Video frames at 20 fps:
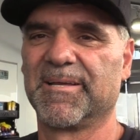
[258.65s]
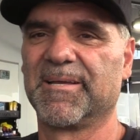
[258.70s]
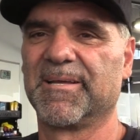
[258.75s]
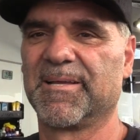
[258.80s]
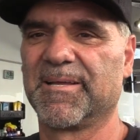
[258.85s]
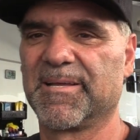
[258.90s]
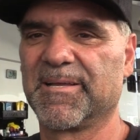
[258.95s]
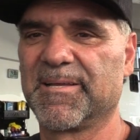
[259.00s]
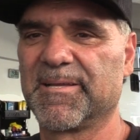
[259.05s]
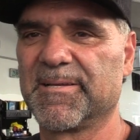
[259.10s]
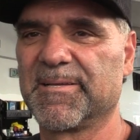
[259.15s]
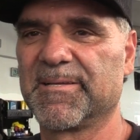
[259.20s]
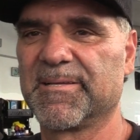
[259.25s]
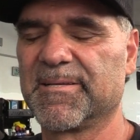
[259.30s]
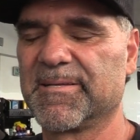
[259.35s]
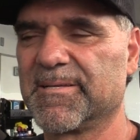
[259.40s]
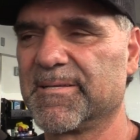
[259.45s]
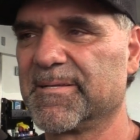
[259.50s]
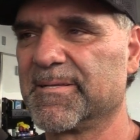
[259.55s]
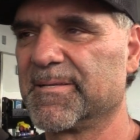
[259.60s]

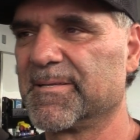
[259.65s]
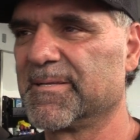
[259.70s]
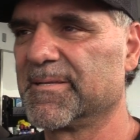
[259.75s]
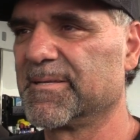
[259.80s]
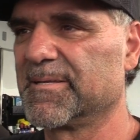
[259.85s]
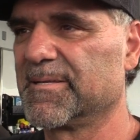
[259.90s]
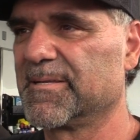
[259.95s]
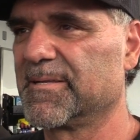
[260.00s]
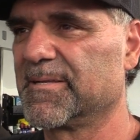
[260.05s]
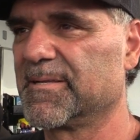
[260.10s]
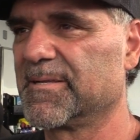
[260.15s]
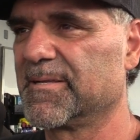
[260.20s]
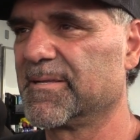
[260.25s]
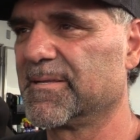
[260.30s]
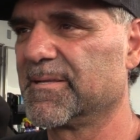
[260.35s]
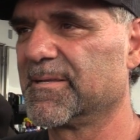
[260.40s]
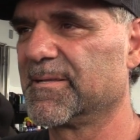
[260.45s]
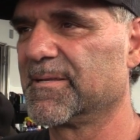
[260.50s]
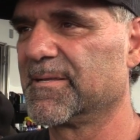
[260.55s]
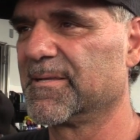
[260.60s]
Certainly out here in drag
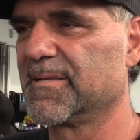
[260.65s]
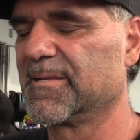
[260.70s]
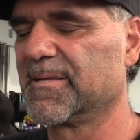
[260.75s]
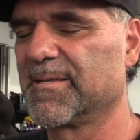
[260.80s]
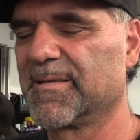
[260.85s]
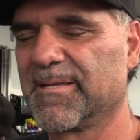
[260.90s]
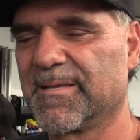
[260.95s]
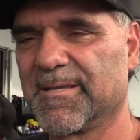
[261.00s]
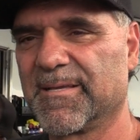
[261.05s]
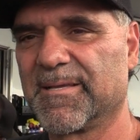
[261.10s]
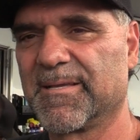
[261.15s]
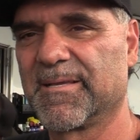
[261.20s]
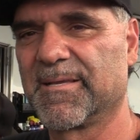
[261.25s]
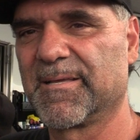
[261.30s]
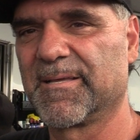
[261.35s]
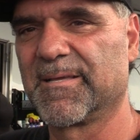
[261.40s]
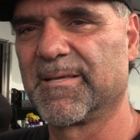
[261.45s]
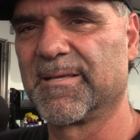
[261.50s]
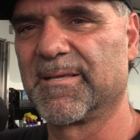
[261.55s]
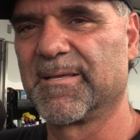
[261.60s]
racing.
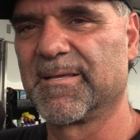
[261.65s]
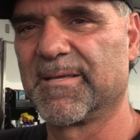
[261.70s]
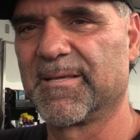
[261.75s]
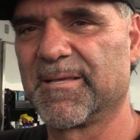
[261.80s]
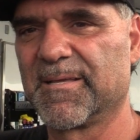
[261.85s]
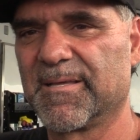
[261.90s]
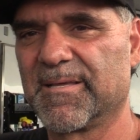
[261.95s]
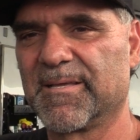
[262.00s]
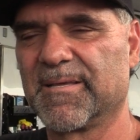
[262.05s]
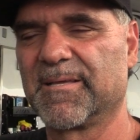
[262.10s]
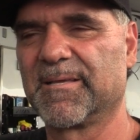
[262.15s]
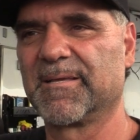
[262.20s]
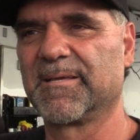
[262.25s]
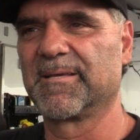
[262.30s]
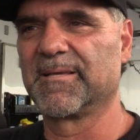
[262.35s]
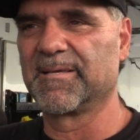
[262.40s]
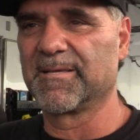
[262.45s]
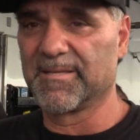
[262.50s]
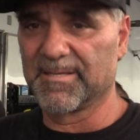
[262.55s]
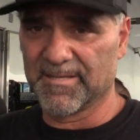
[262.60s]
Eliminations continue
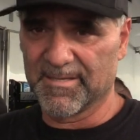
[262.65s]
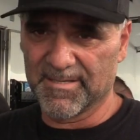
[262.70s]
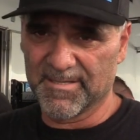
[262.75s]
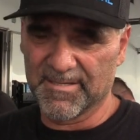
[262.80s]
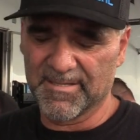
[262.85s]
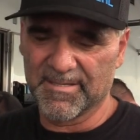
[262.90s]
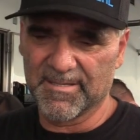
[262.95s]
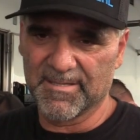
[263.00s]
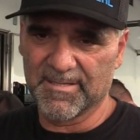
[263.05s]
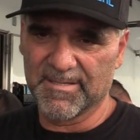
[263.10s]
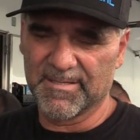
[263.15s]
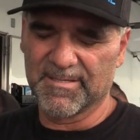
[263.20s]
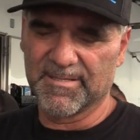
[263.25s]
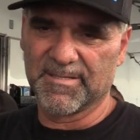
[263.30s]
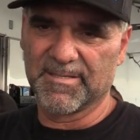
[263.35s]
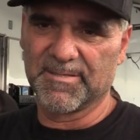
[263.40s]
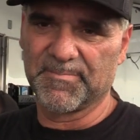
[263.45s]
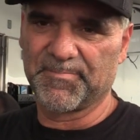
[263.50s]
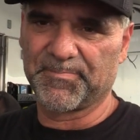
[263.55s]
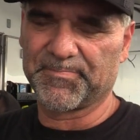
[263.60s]
tomorrow. Everything
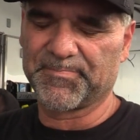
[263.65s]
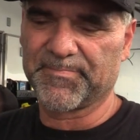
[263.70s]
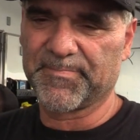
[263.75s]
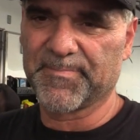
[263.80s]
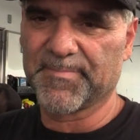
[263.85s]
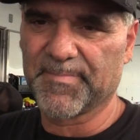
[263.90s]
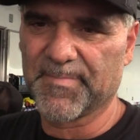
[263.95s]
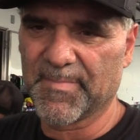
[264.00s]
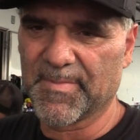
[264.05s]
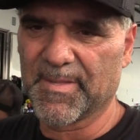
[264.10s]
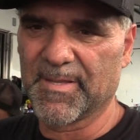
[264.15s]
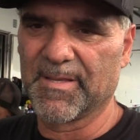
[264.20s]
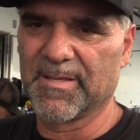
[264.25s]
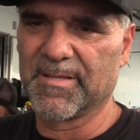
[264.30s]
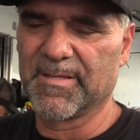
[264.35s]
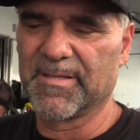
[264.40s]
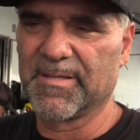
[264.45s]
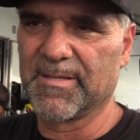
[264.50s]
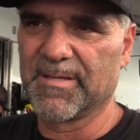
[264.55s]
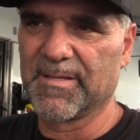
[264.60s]
A-OK to continue
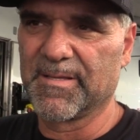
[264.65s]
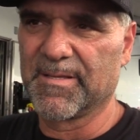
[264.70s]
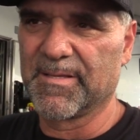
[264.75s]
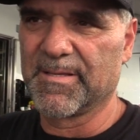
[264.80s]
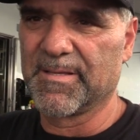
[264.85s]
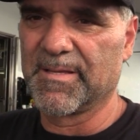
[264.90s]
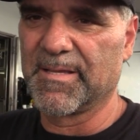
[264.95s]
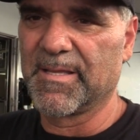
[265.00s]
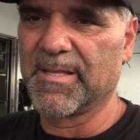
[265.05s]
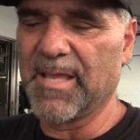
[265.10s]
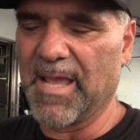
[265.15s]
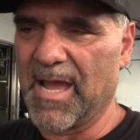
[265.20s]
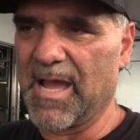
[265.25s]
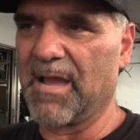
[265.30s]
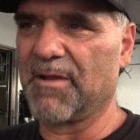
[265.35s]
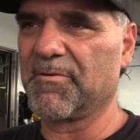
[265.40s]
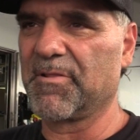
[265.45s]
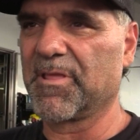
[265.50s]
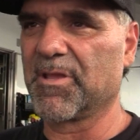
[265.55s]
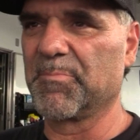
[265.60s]
on Sunday.
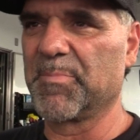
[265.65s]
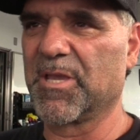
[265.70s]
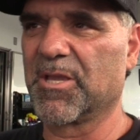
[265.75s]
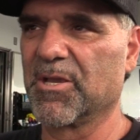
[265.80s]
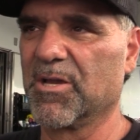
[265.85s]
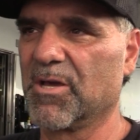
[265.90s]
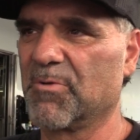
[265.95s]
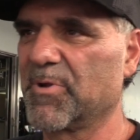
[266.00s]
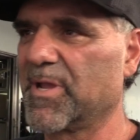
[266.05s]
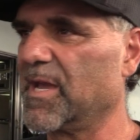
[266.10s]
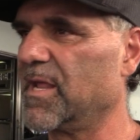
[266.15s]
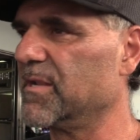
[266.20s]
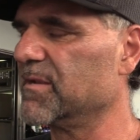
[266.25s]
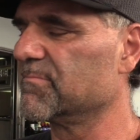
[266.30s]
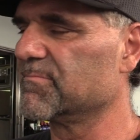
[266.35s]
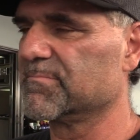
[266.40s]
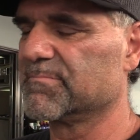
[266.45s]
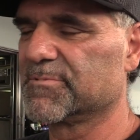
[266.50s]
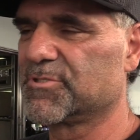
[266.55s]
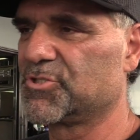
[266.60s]
Yeah, everything will be good. We
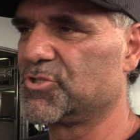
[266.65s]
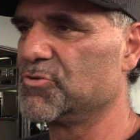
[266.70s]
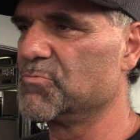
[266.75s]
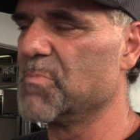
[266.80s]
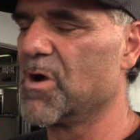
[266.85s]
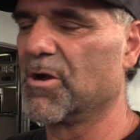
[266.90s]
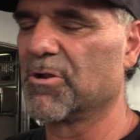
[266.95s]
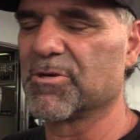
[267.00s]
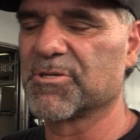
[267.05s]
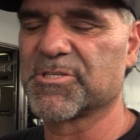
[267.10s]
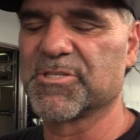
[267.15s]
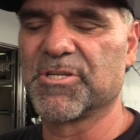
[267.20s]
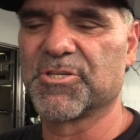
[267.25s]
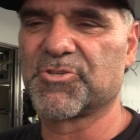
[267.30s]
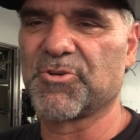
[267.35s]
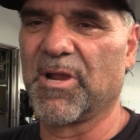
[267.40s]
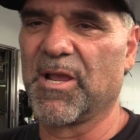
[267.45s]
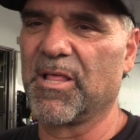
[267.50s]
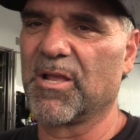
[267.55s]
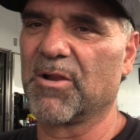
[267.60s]
got two motors in
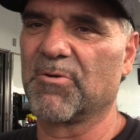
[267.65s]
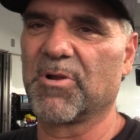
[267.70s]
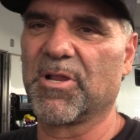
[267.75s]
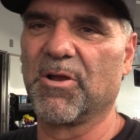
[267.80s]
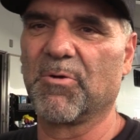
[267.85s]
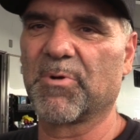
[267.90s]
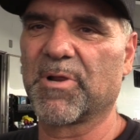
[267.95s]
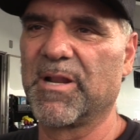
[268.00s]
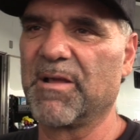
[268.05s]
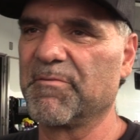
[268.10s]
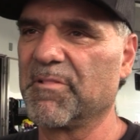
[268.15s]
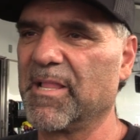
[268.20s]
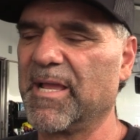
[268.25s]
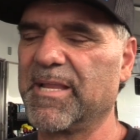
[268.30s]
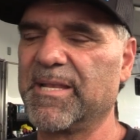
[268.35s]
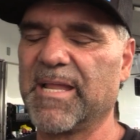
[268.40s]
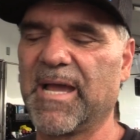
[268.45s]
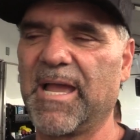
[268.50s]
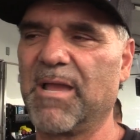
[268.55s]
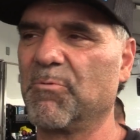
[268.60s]
the trailer. You know, we're going to have a
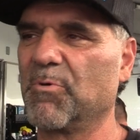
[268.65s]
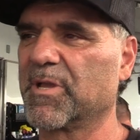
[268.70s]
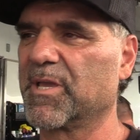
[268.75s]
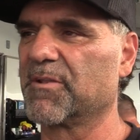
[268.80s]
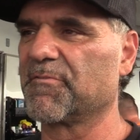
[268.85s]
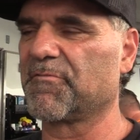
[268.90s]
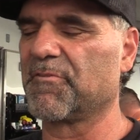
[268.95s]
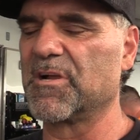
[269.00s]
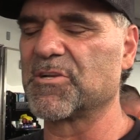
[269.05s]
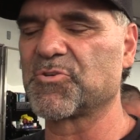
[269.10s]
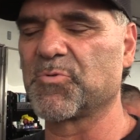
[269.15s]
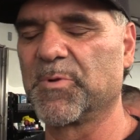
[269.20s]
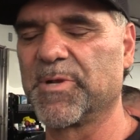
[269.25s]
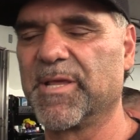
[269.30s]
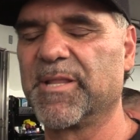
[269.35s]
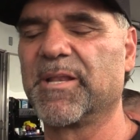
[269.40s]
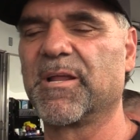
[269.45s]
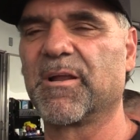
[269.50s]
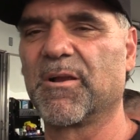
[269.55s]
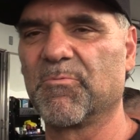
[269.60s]
late night. We'll get a fresh
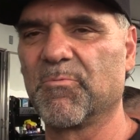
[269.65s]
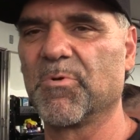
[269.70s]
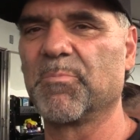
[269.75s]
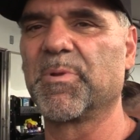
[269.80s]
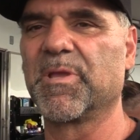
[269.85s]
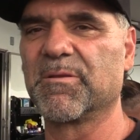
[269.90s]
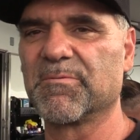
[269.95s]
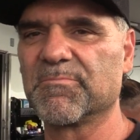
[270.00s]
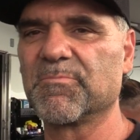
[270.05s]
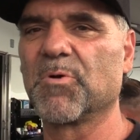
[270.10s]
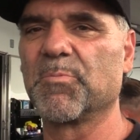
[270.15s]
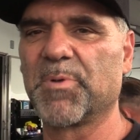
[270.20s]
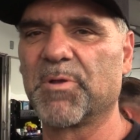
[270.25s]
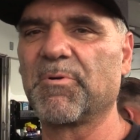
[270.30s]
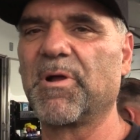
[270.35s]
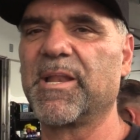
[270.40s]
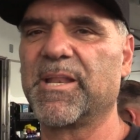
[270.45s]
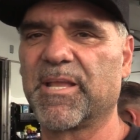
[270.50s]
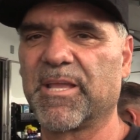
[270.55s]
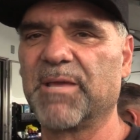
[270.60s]
one in there, and we'll be, we'll
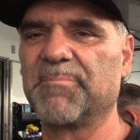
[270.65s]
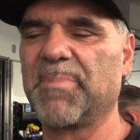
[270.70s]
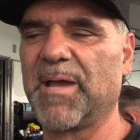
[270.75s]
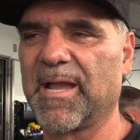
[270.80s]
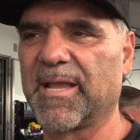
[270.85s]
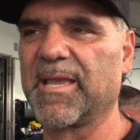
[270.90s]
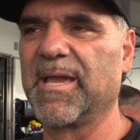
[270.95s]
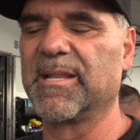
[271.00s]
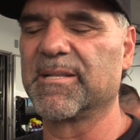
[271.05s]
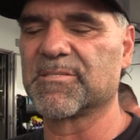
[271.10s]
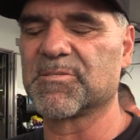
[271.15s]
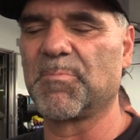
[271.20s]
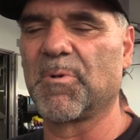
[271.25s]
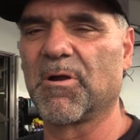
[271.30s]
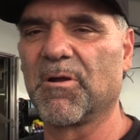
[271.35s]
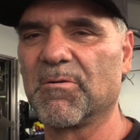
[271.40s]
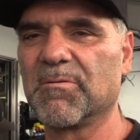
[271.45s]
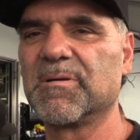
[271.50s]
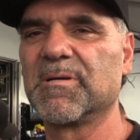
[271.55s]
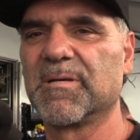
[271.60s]
be ready to get back at it
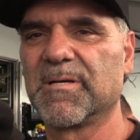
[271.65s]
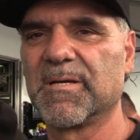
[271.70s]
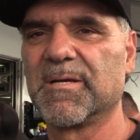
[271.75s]
tomorrow.